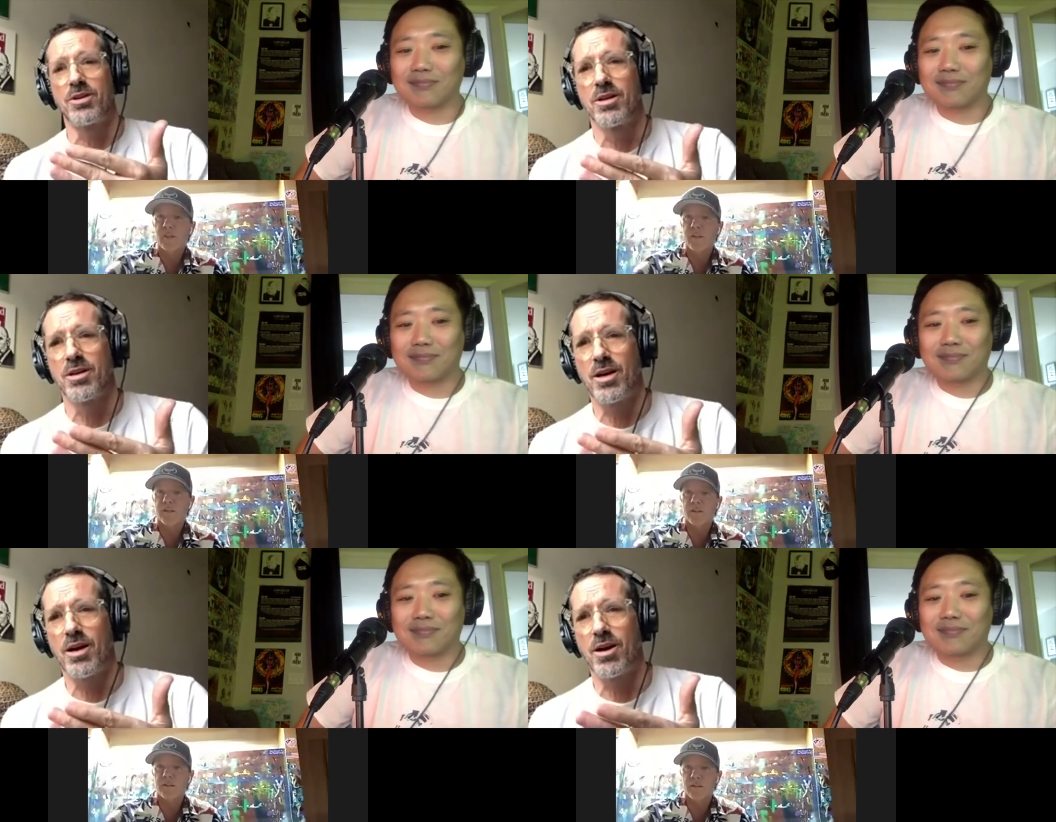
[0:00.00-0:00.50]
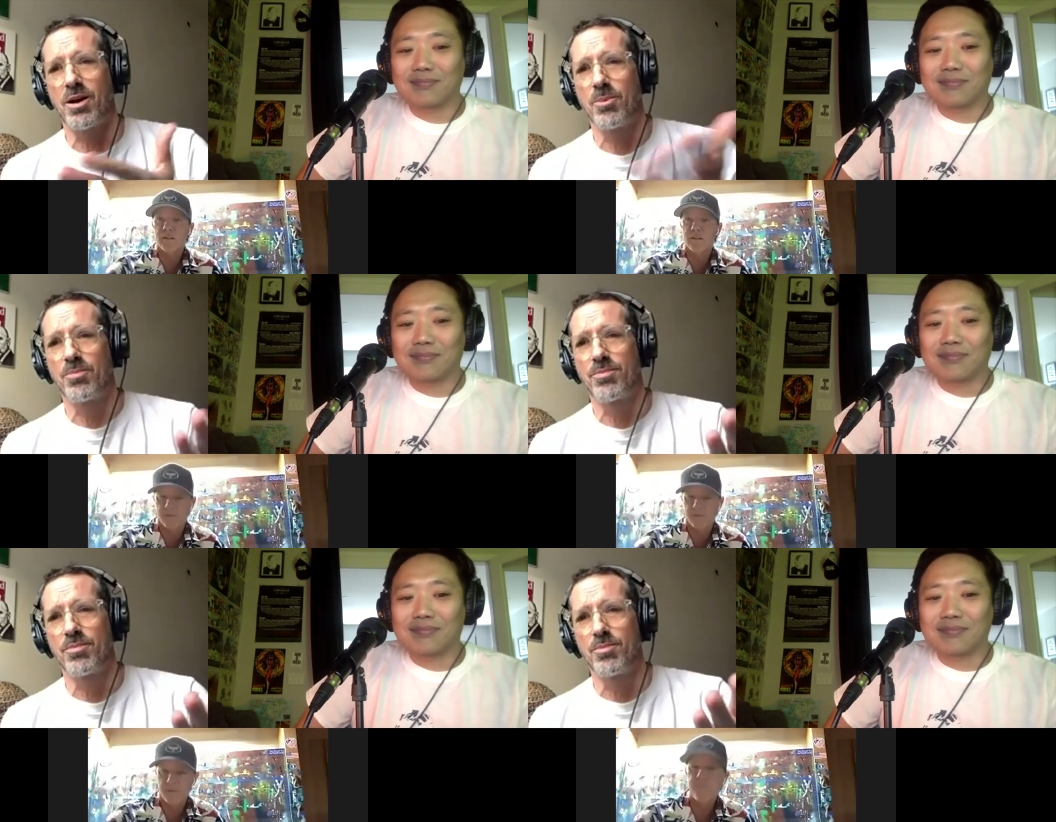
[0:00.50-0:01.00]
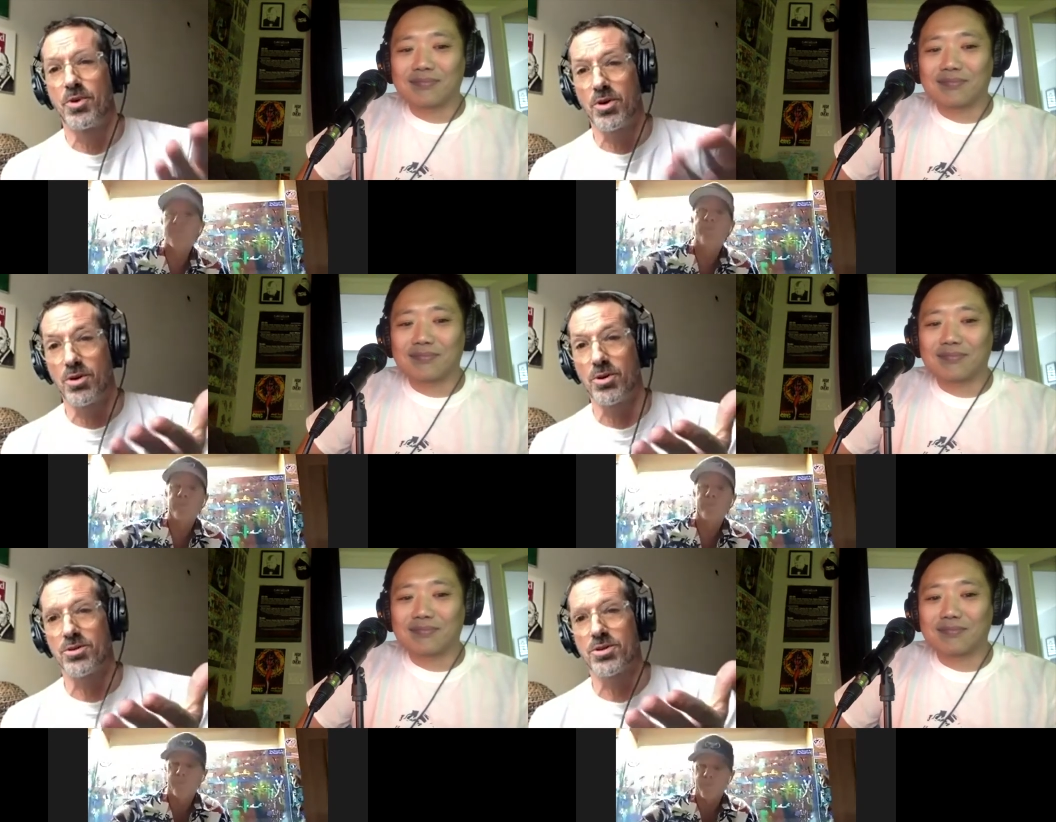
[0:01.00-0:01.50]
Speaker 1: um,
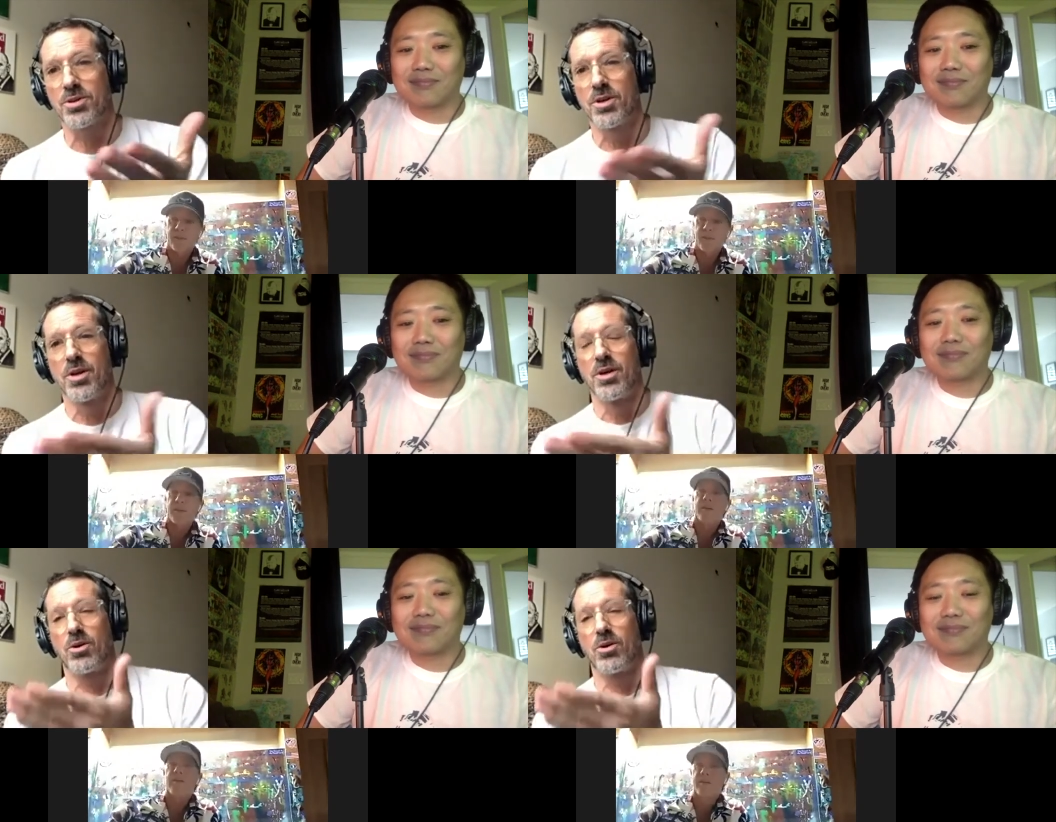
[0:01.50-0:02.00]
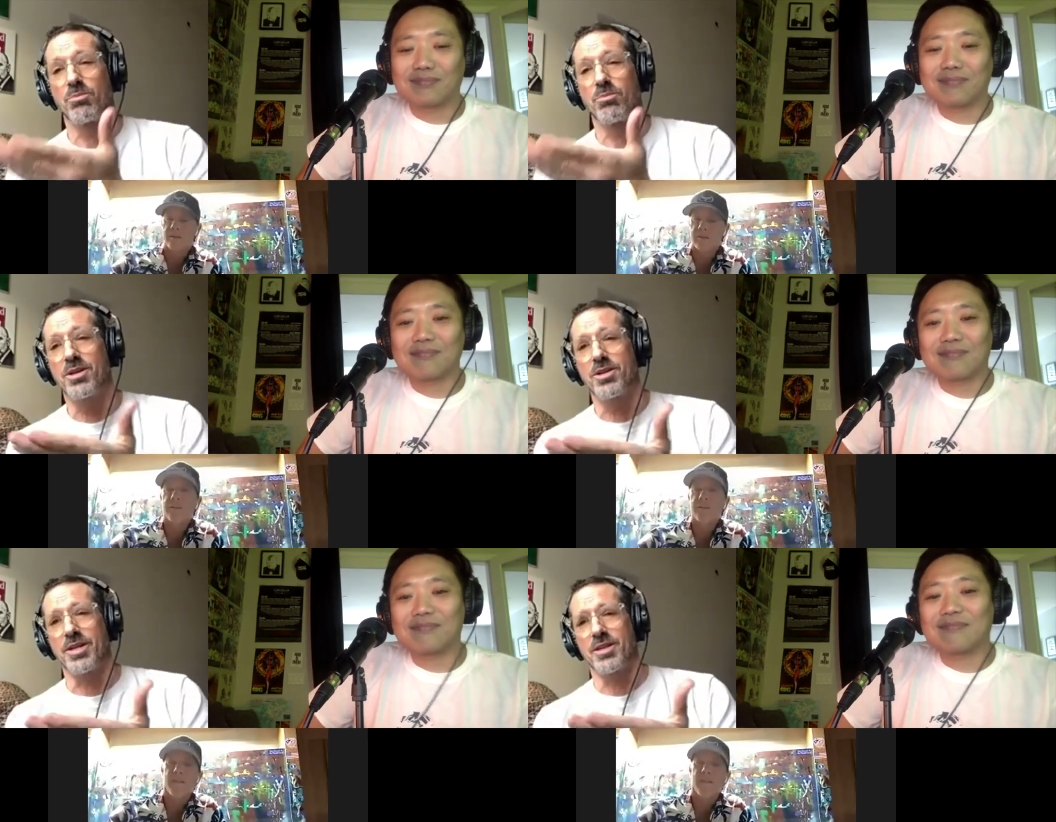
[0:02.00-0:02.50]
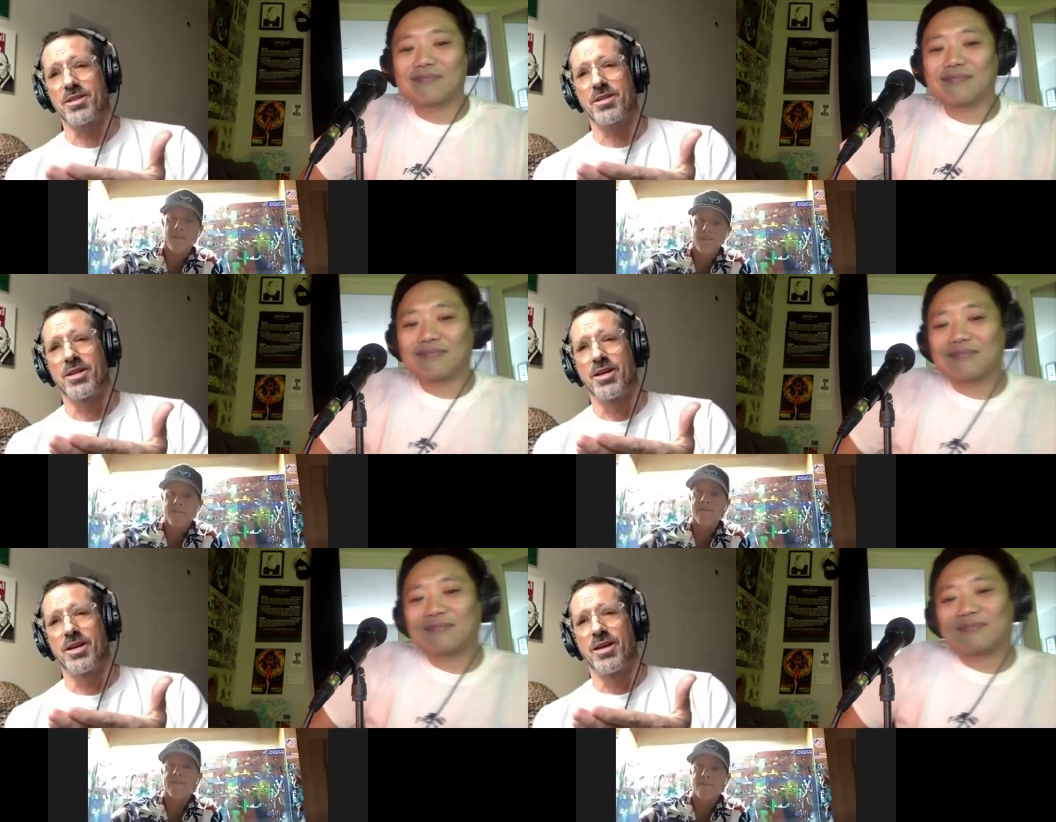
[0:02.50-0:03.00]
murals on buildings,
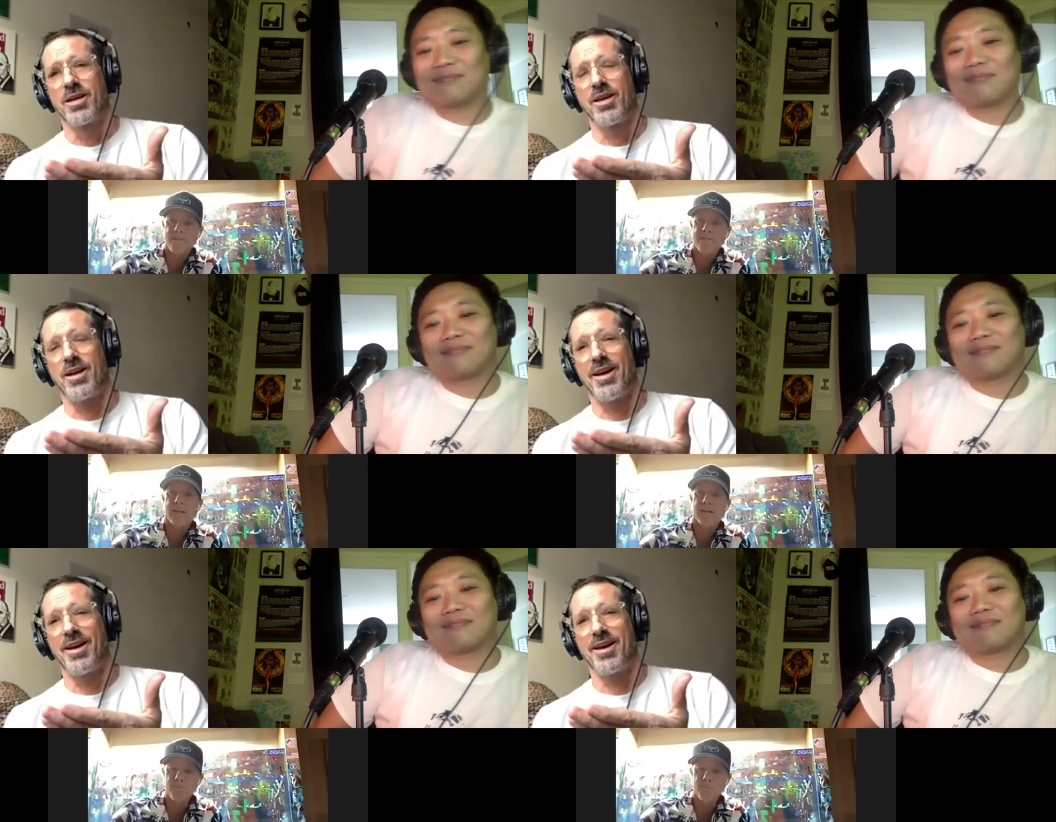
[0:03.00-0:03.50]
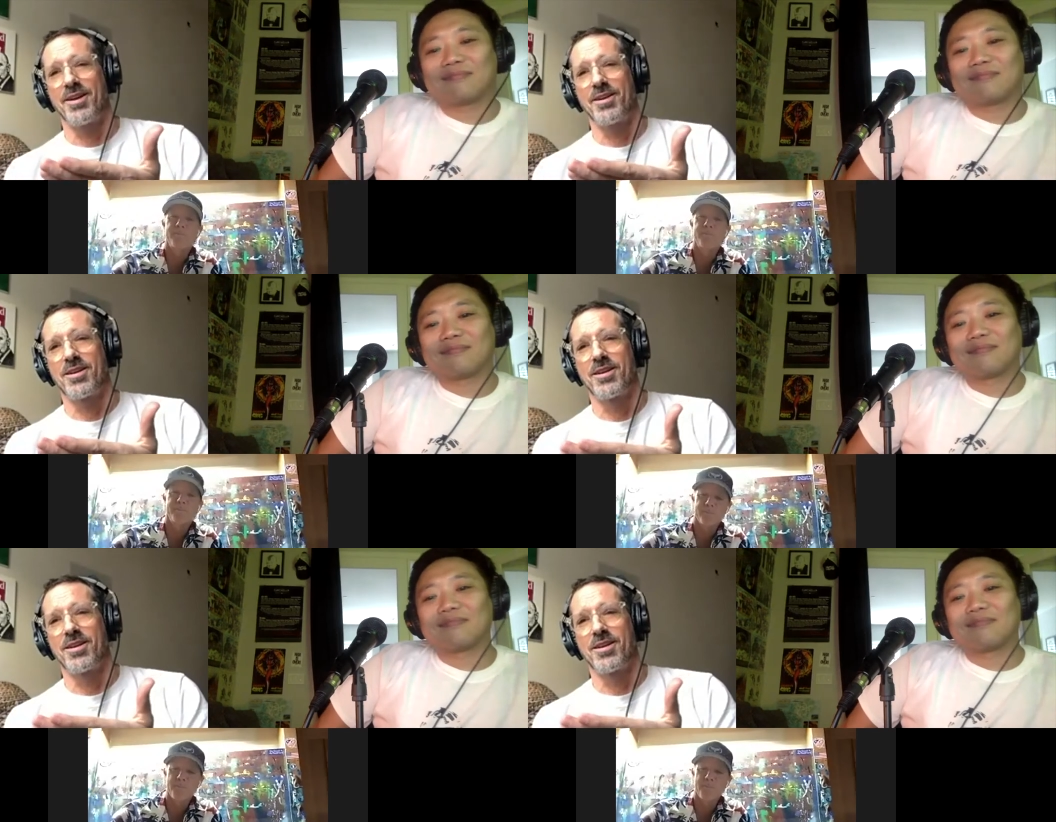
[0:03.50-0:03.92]
and yep.